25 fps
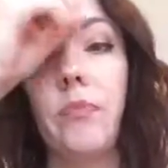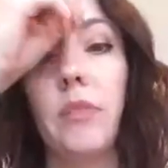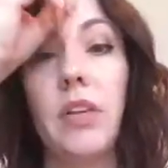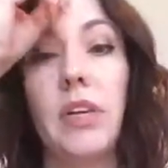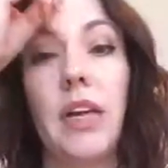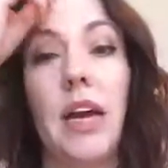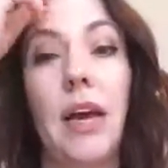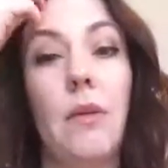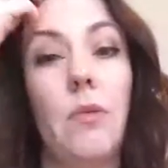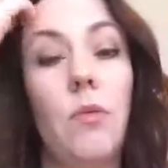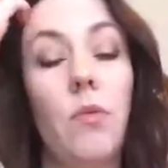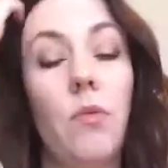
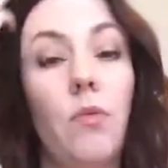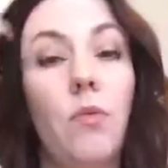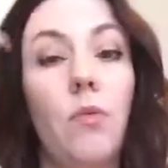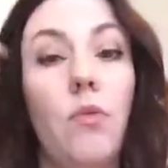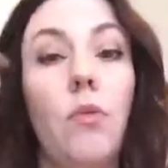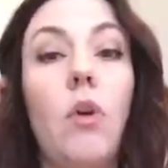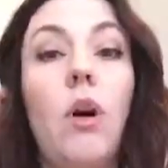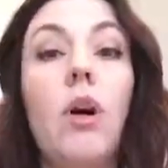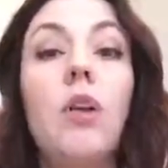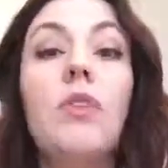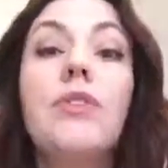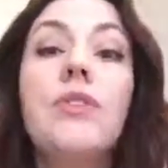Yeah,
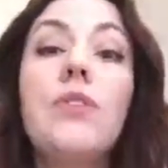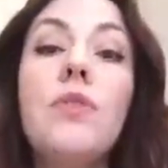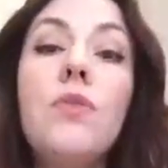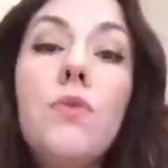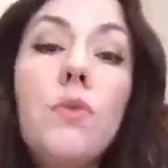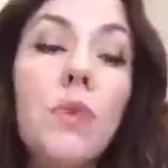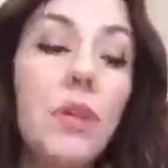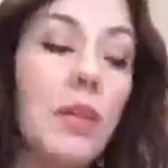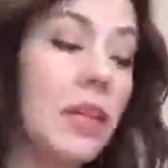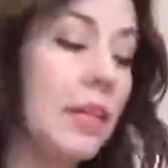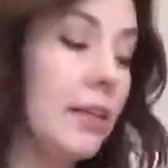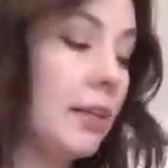also
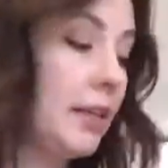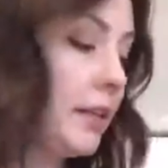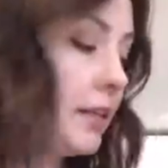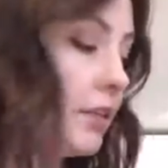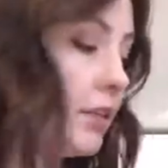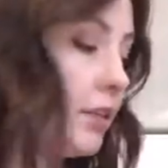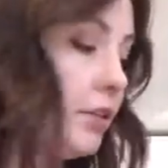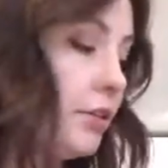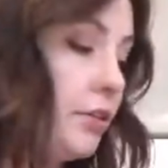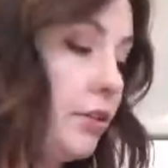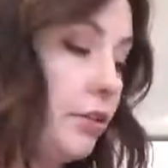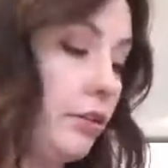what I like
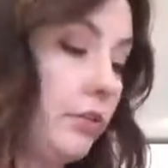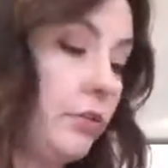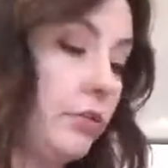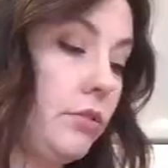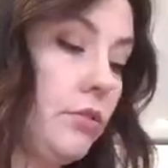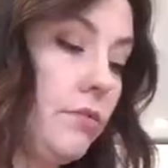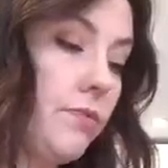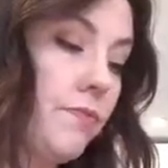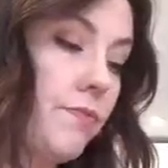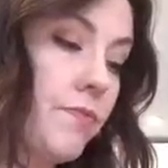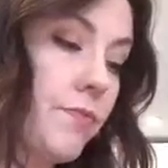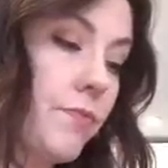to
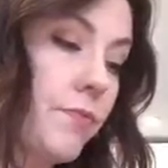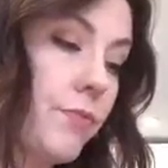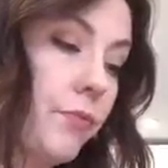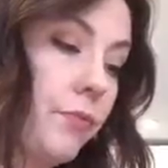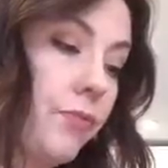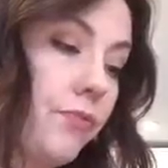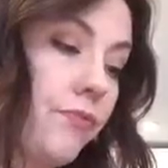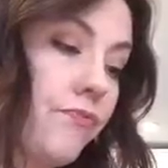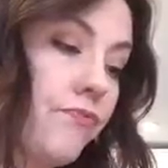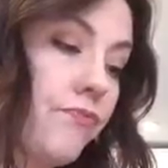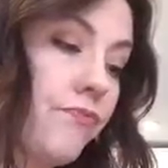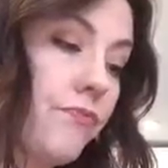do
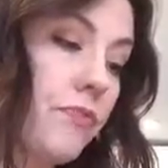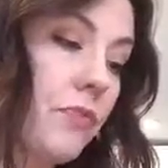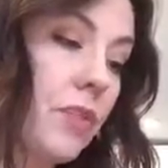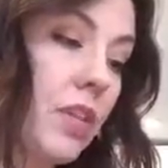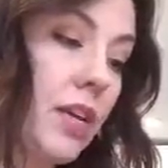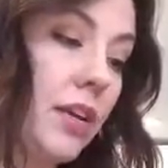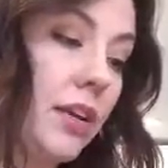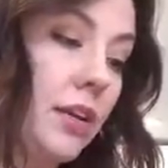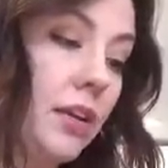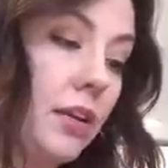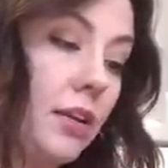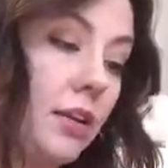
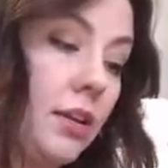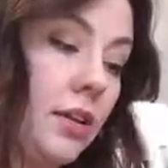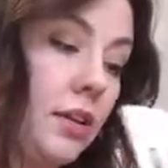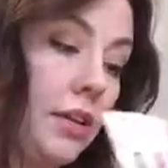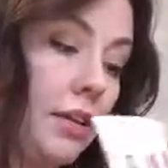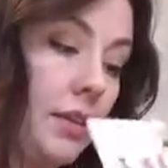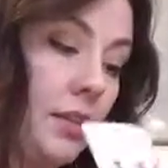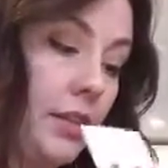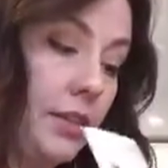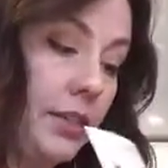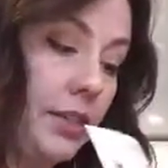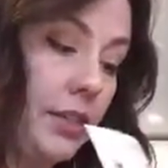
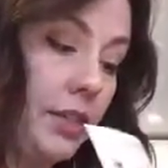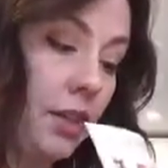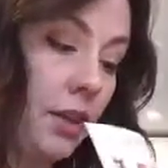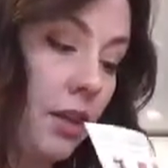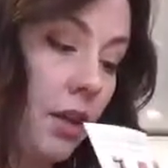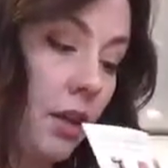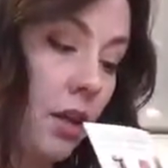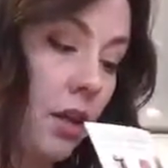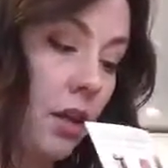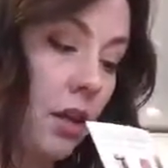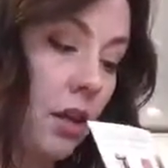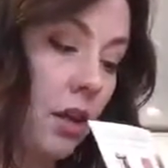is,
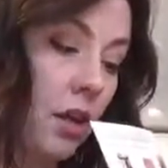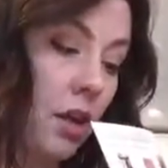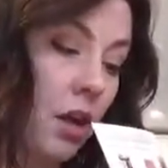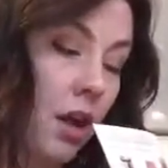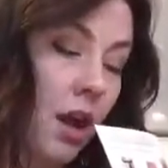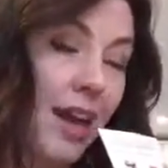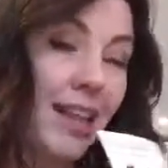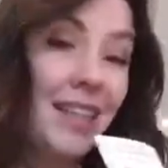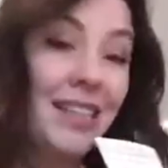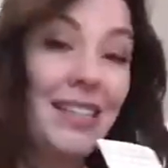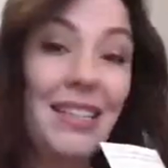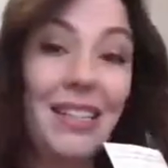
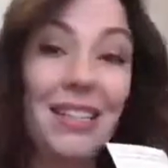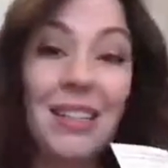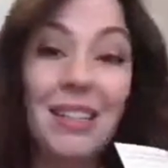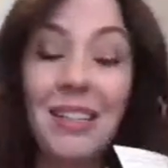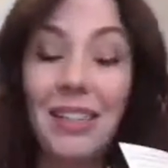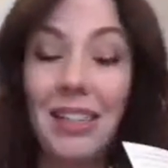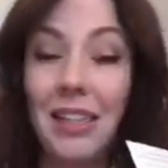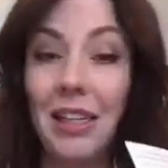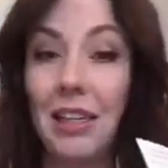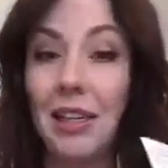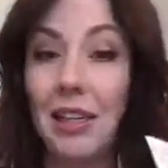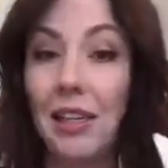
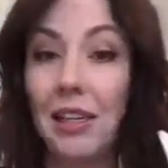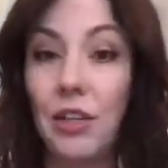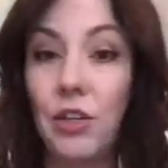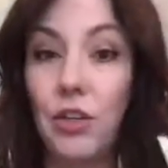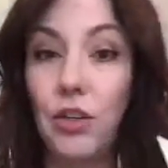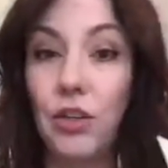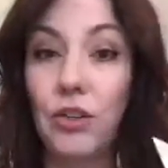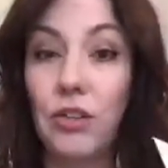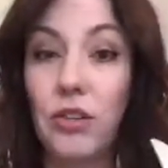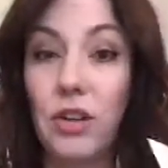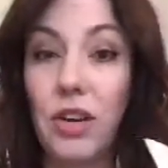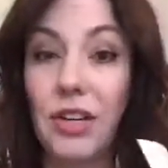ideally,
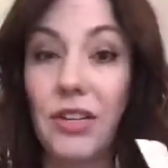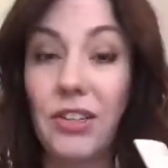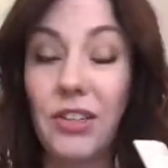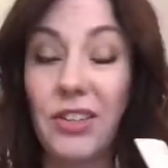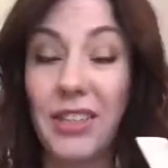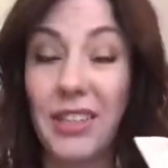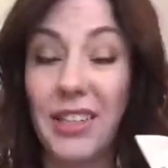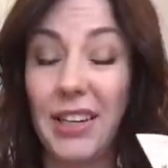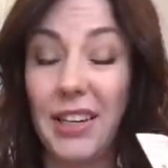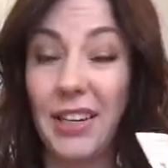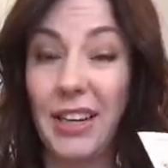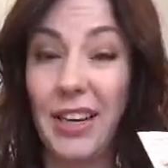you're not
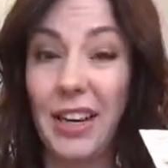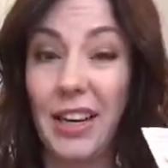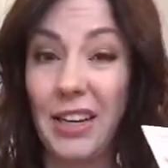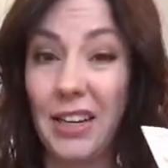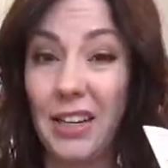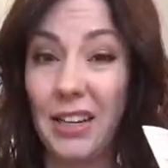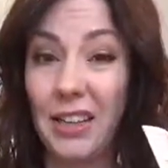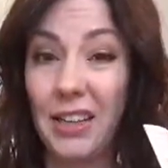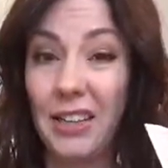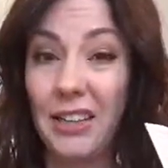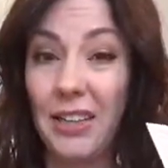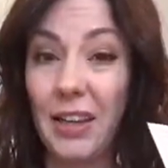just
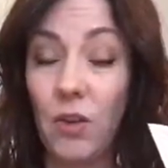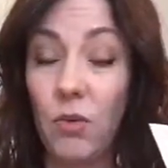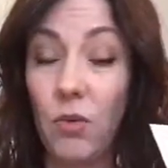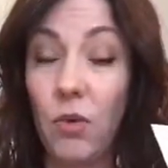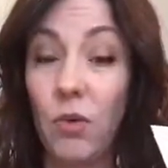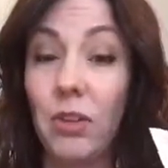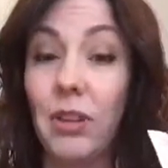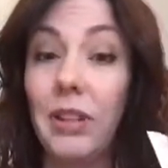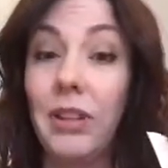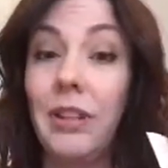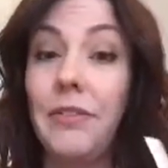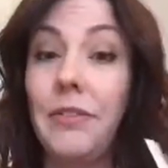handing these out
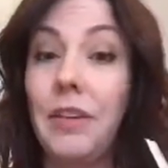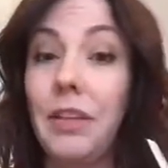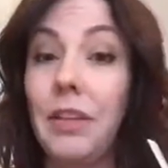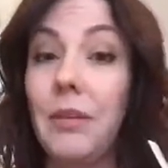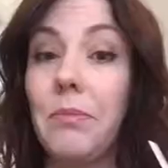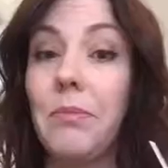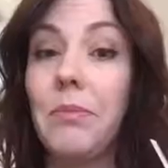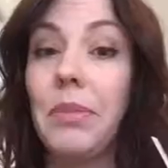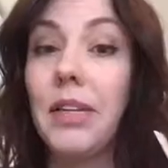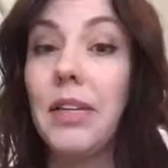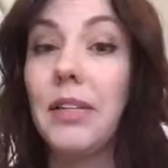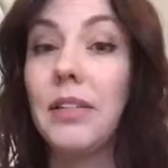or leaving
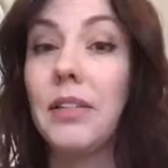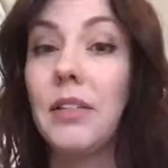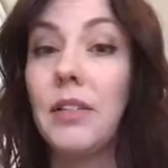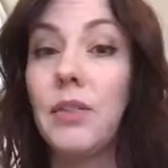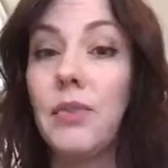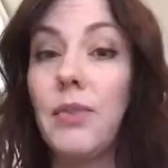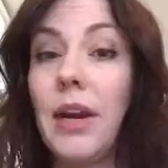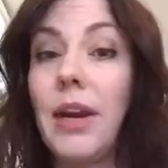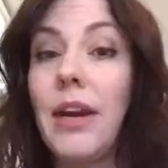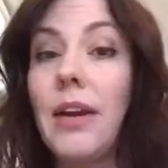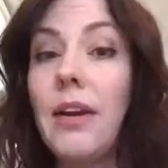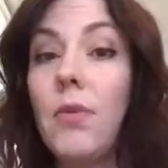them
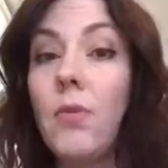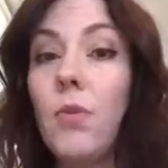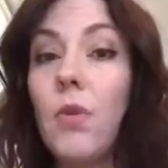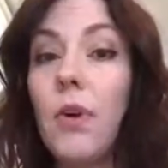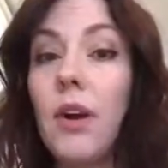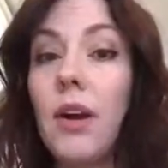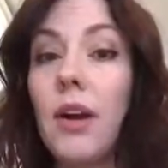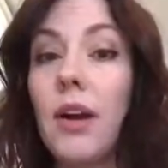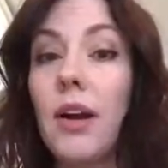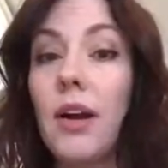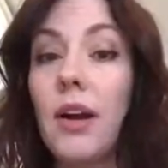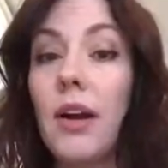places, right?
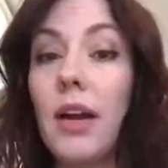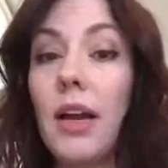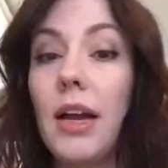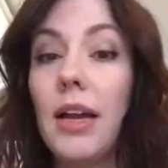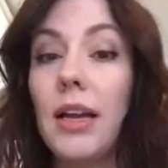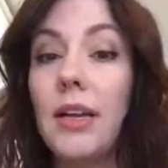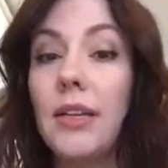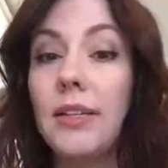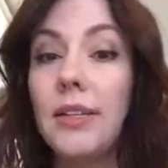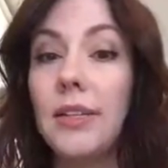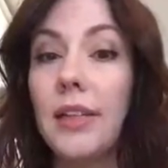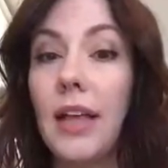Why
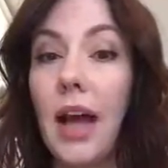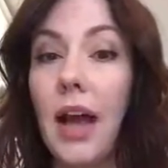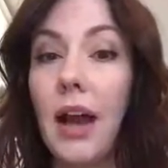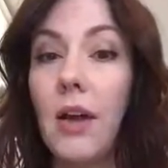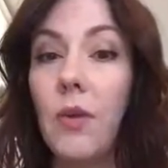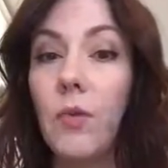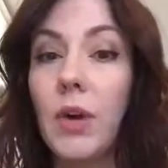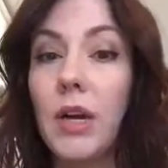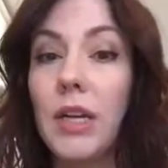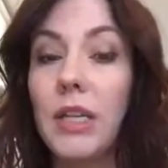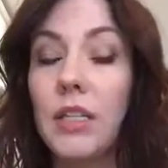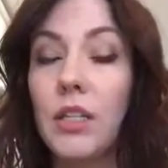is
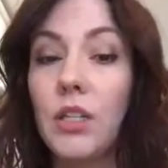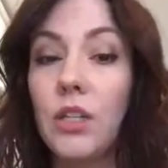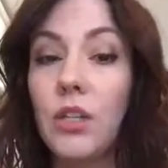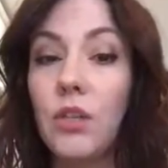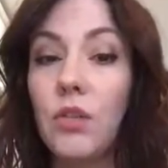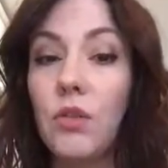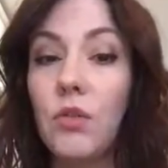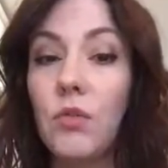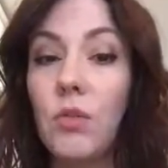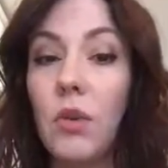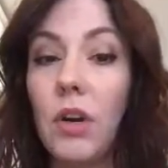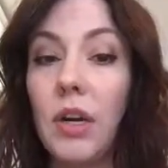that? What do
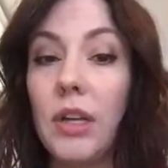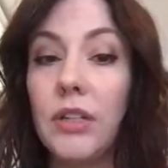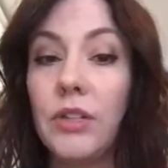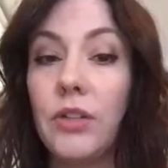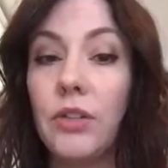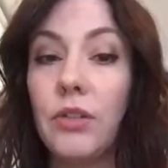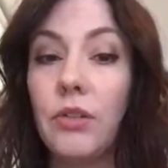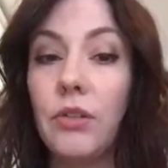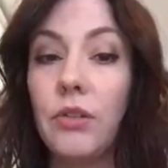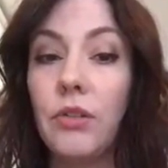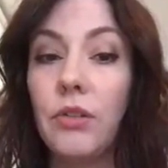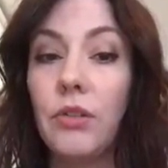you want
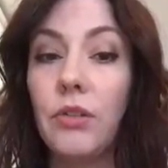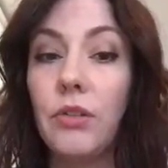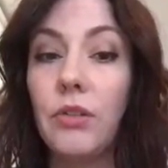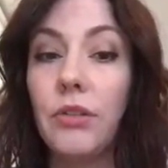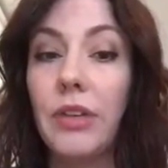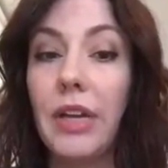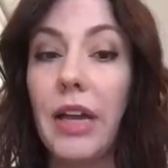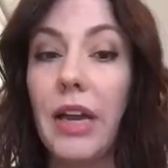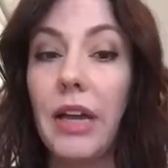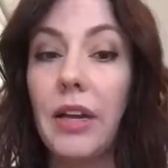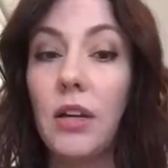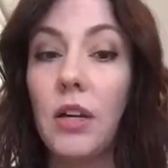to
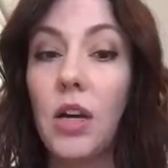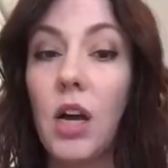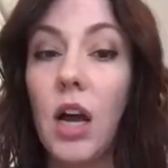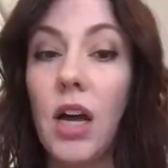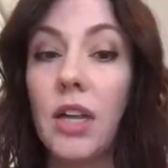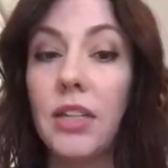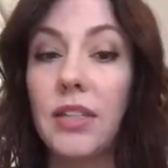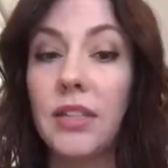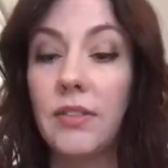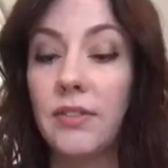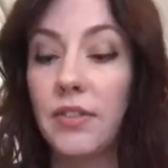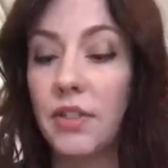create?
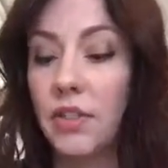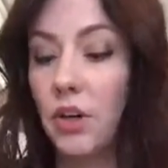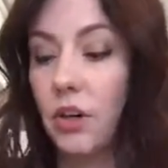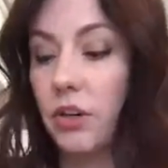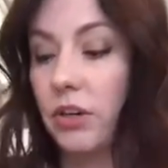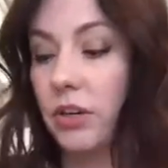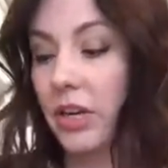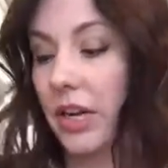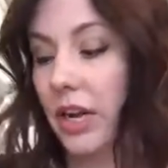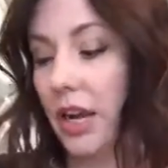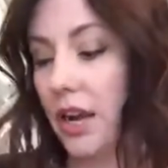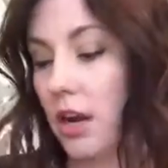Cost of
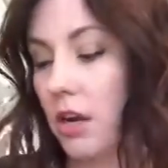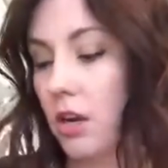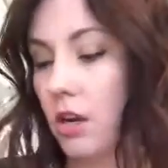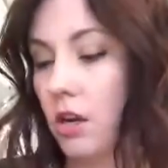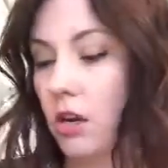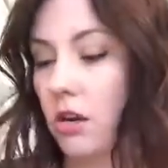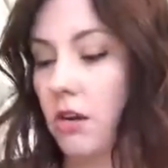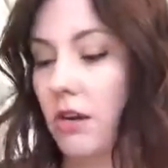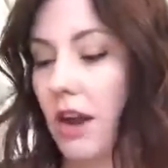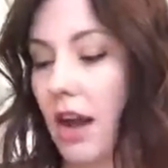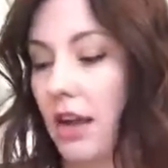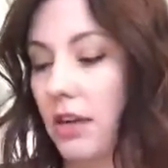starter kit,
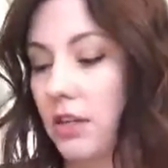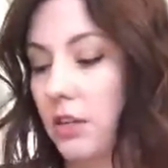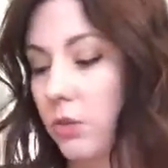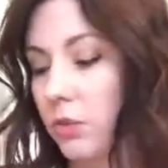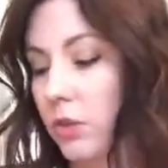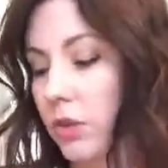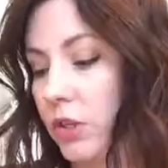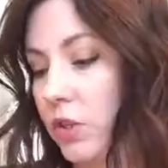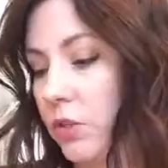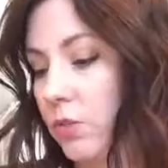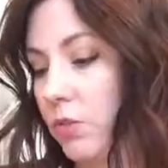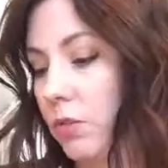correct,
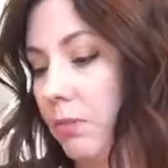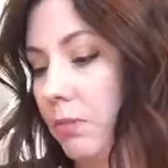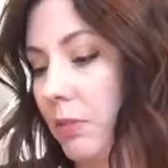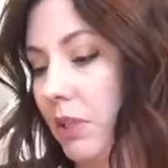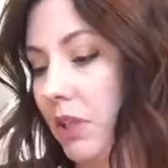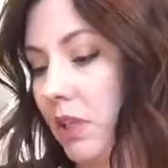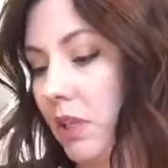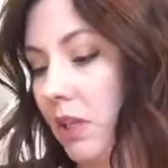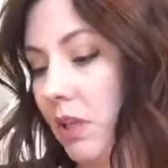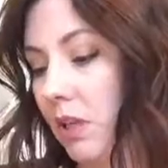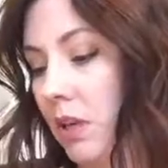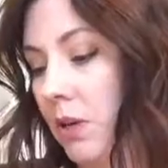which will
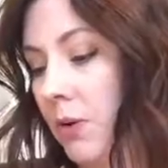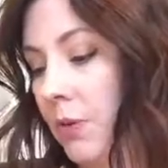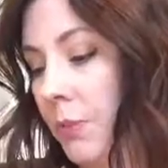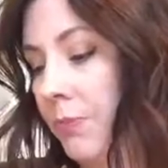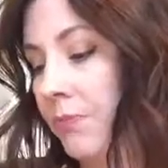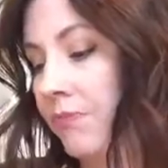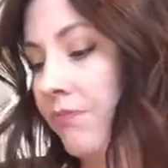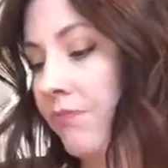be